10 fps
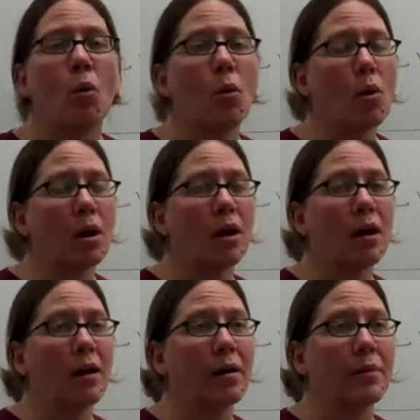Or
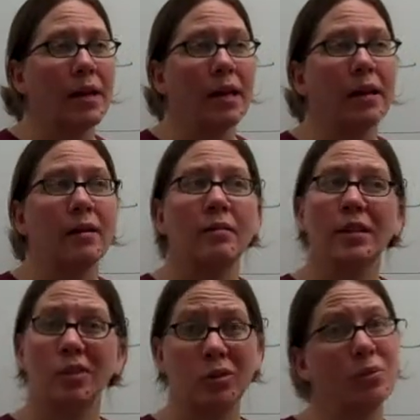
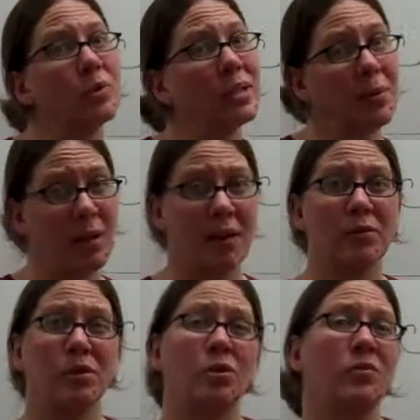they do some risky
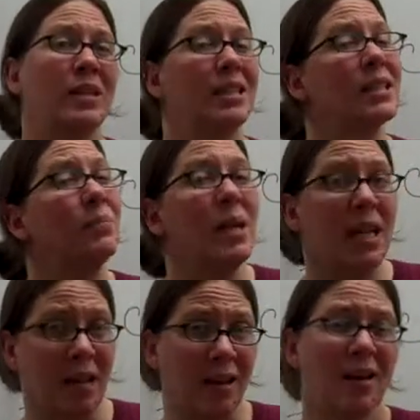behaviors, such as like
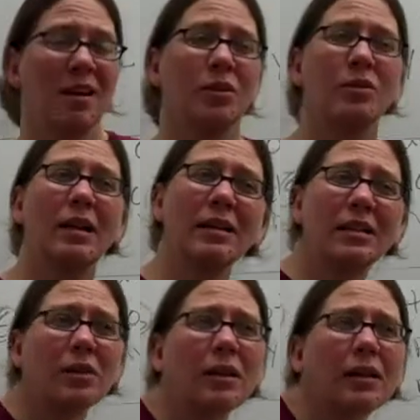speeding. So not
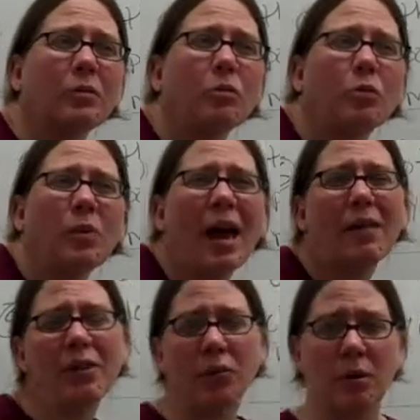necessarily
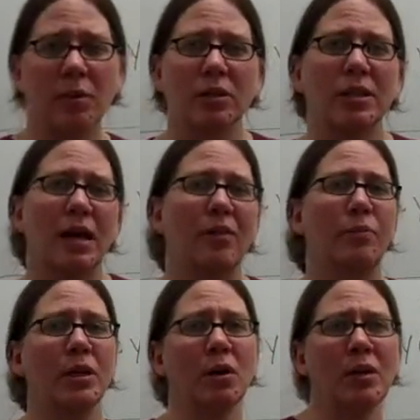heavy criminal
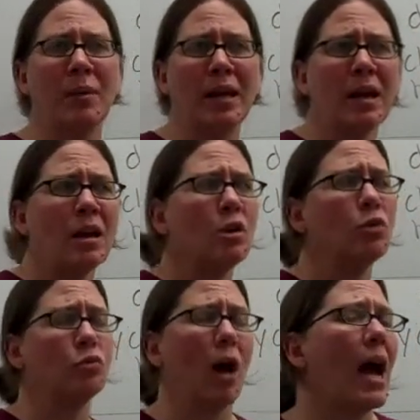stuff, but they might
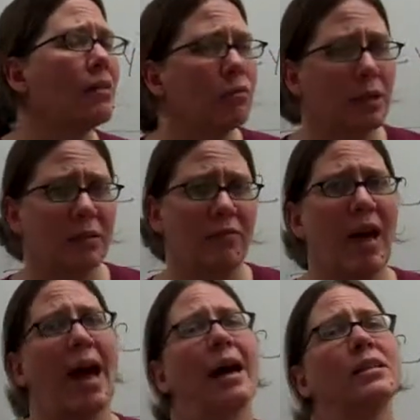drive really
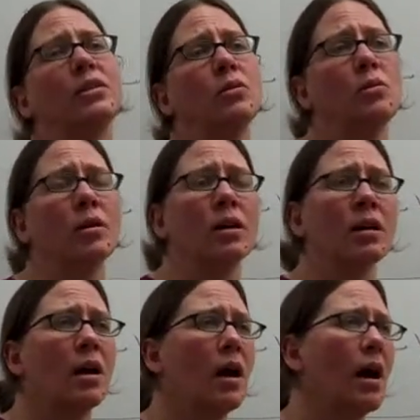fast,
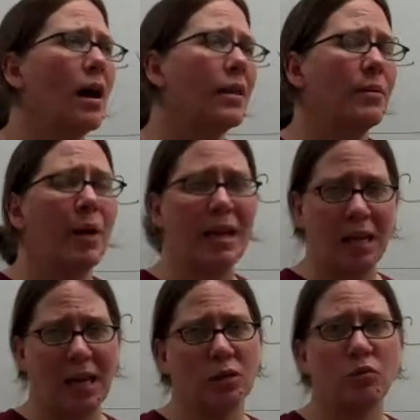or they might
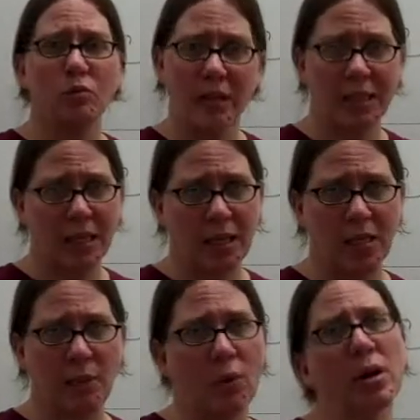engage in risky
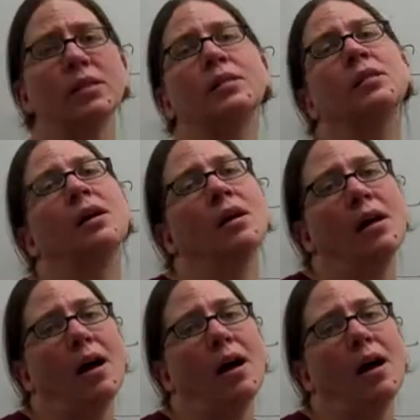sports.